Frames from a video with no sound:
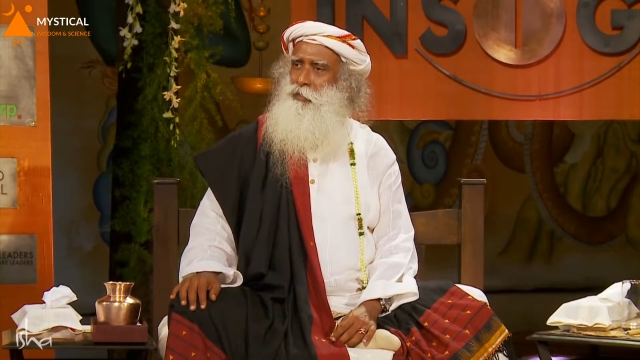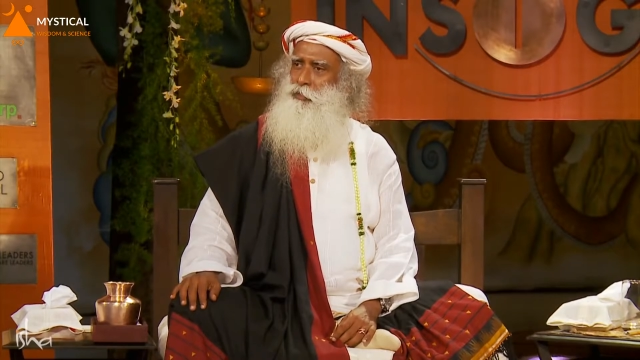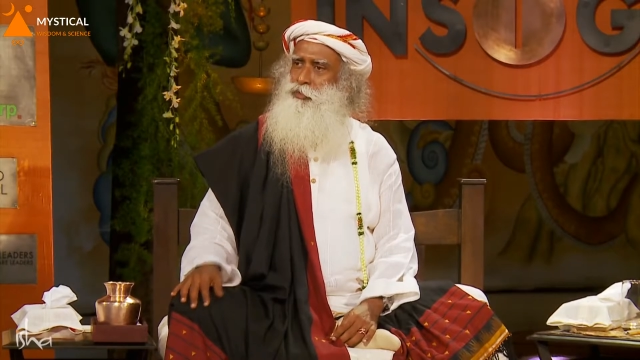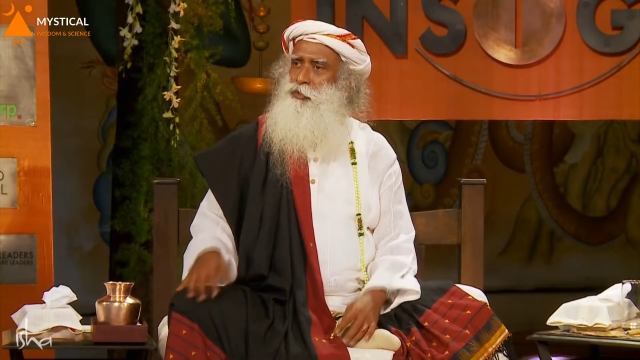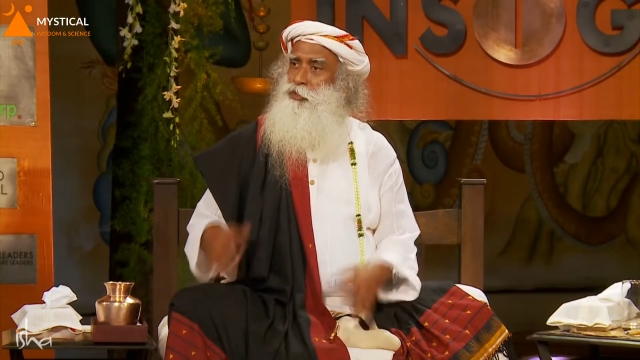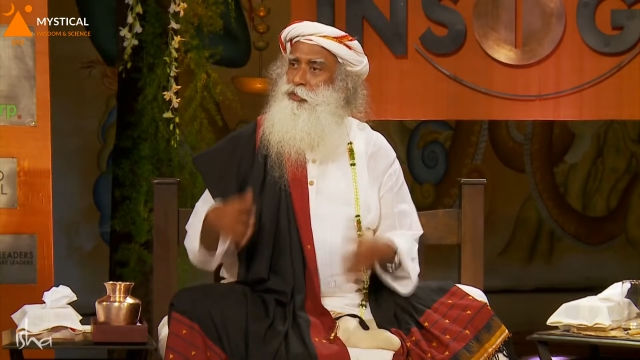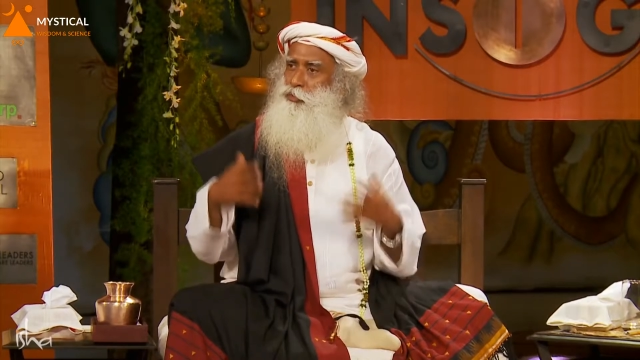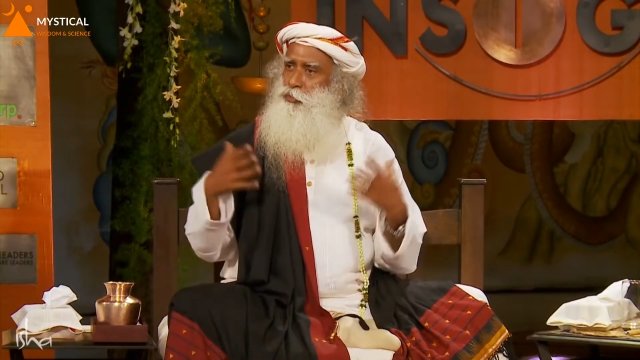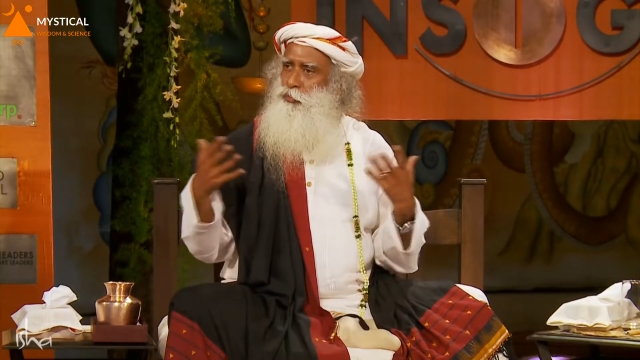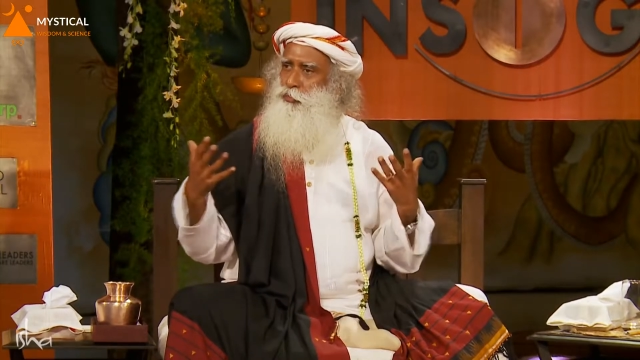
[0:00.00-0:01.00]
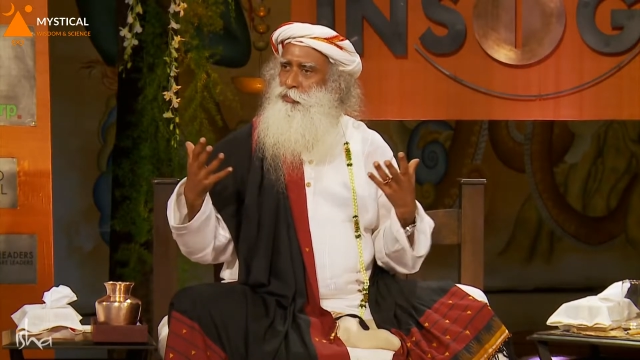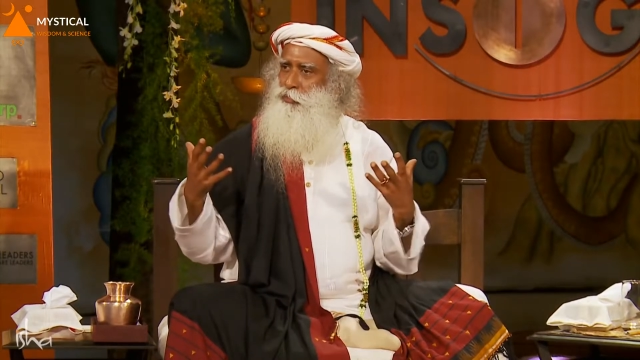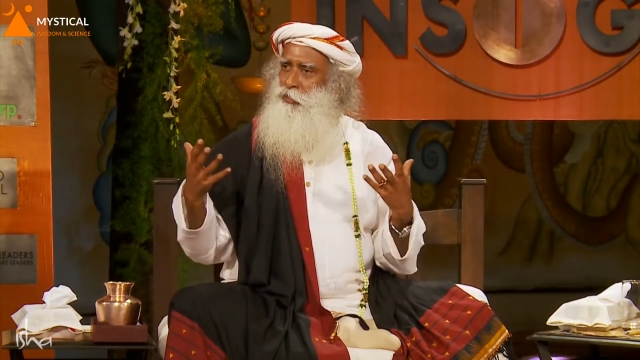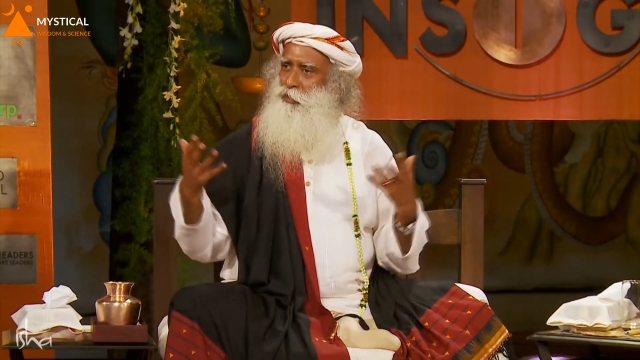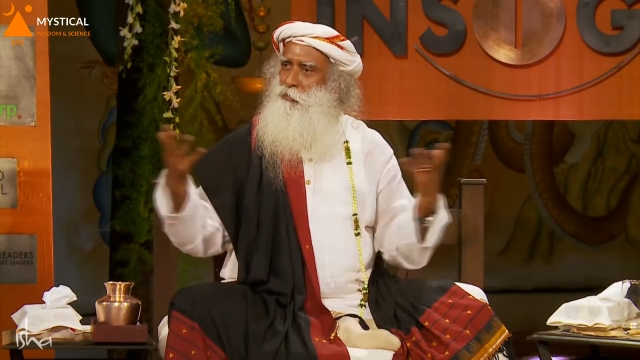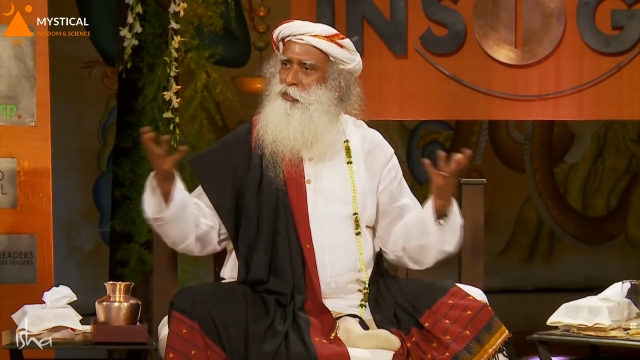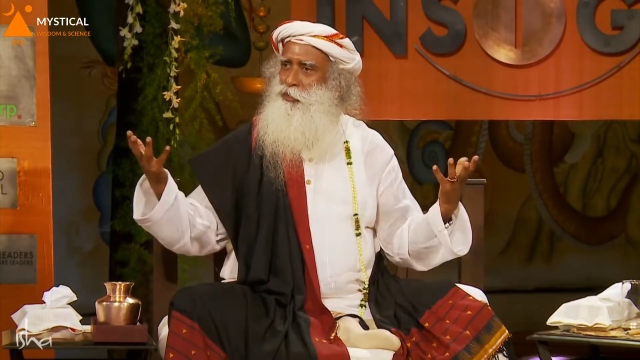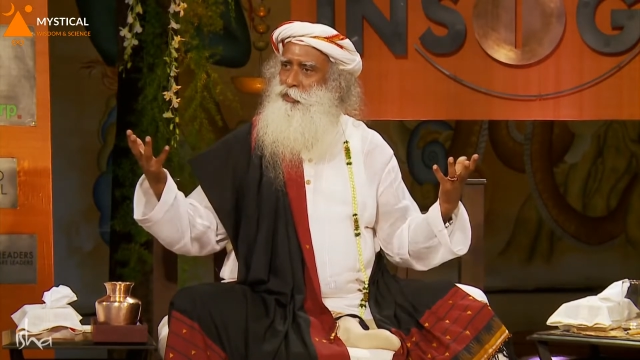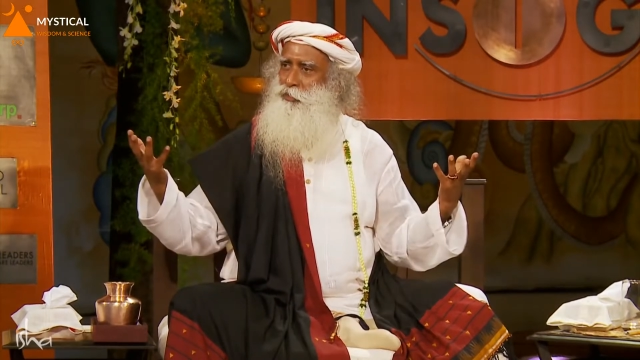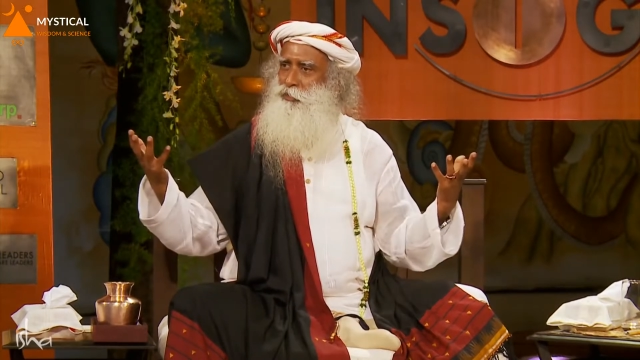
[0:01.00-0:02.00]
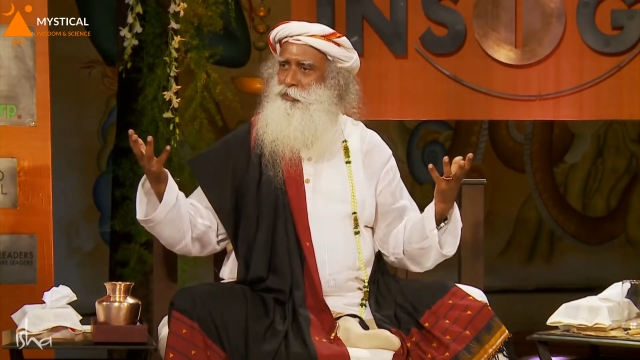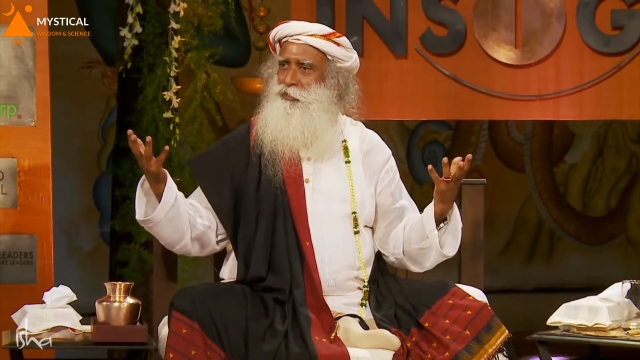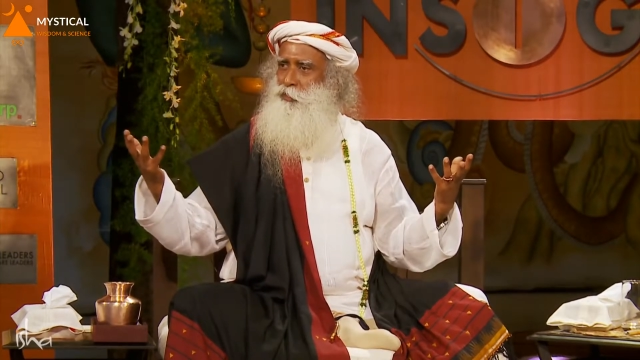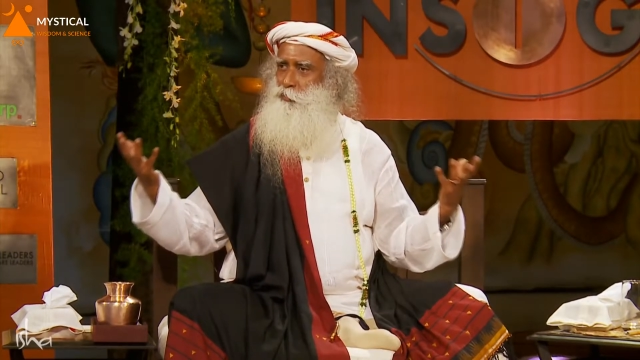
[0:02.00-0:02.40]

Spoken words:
So it's the tools or the machines that